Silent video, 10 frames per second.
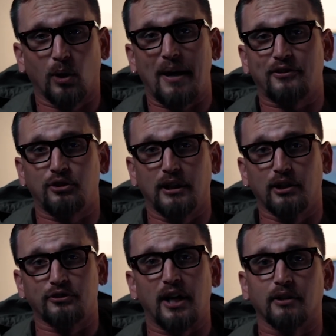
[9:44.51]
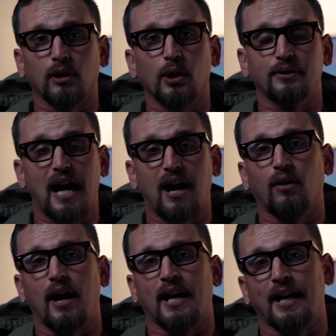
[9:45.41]
We're about 2 years down the road
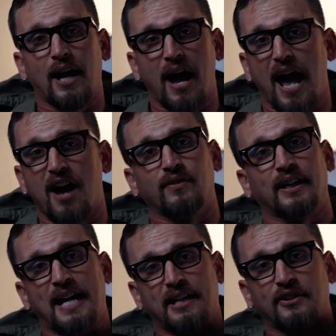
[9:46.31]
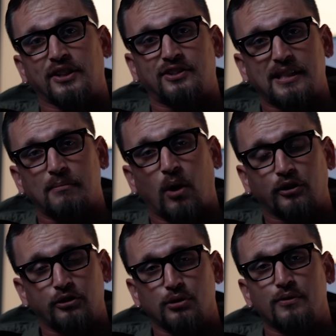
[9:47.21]
now, and I now have a Canon 6D
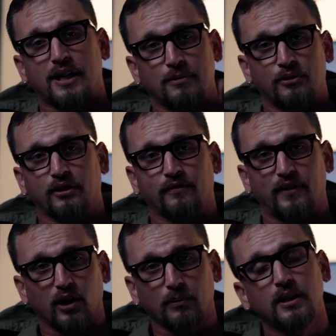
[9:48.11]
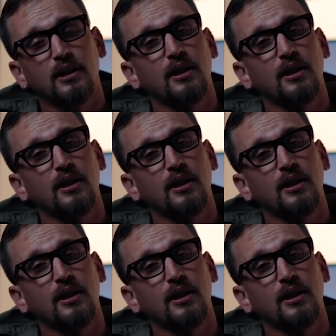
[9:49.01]
Mark II that I'm using to film.